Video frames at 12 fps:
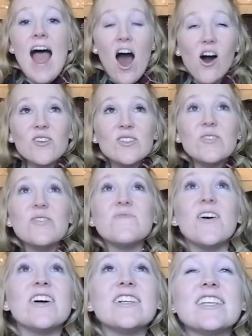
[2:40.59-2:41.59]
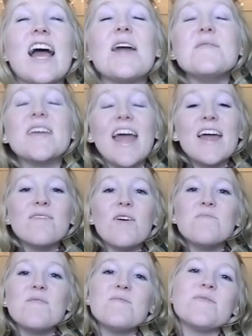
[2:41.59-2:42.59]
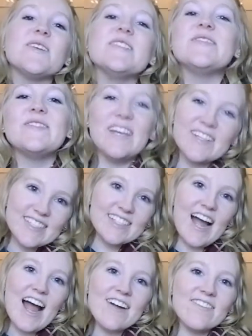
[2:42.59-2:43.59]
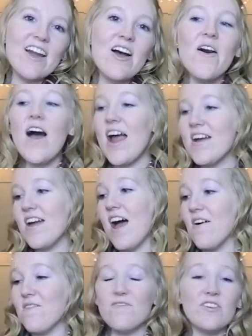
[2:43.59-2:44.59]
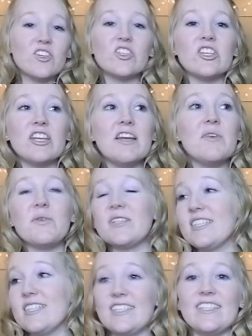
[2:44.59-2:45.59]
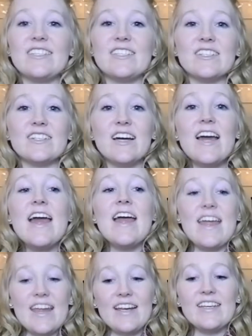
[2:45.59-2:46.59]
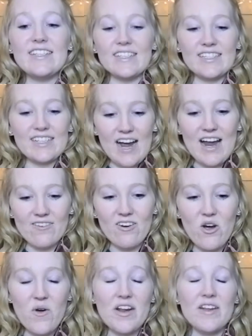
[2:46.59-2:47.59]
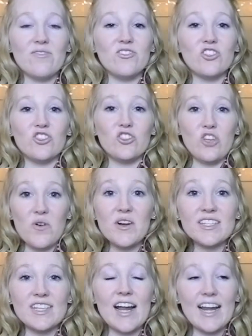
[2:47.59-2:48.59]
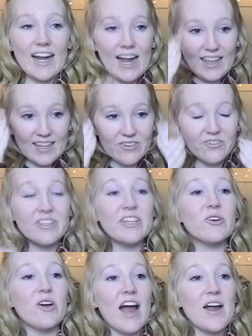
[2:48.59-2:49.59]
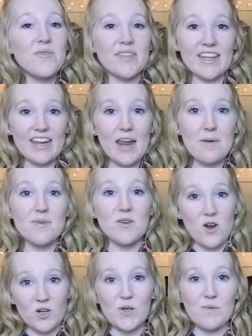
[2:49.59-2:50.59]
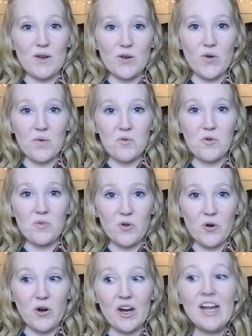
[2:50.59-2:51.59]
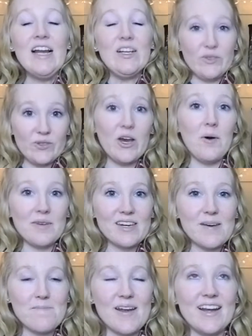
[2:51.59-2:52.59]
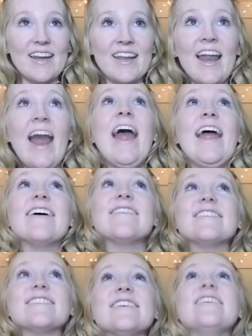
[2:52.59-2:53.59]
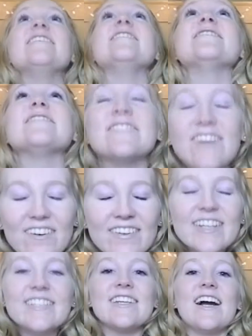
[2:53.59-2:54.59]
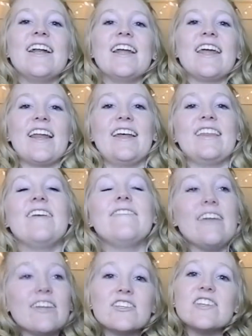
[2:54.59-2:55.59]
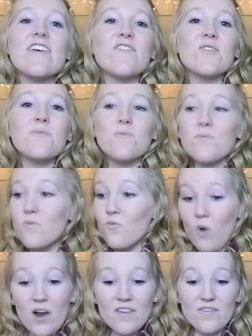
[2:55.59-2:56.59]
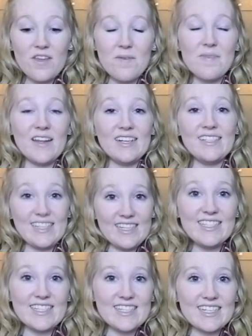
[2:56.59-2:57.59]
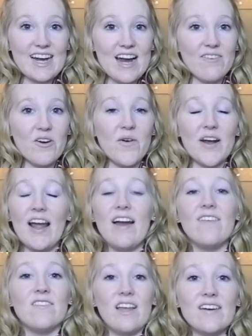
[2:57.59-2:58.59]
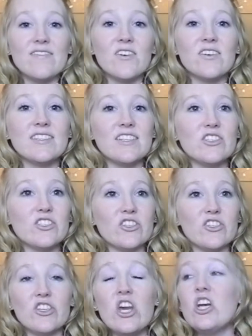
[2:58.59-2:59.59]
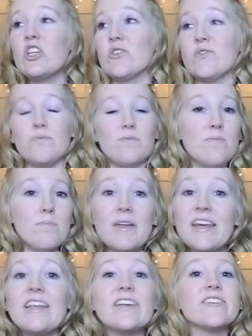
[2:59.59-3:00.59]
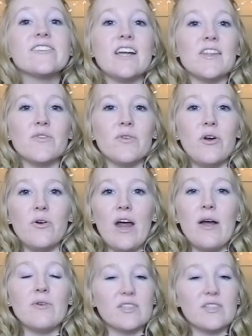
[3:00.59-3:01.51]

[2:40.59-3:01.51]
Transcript: Also in March, I became a member of Delta Chi Rho. I officially was a sister in Delta Chi Rho, and it was just so exciting. I literally cried when they came and knocked on my dorm room door to tell me I made it. It was so exciting, and I love each and every one of them that is in Delta Chi Rho, and I have lifelong sisters, so many years down the road I will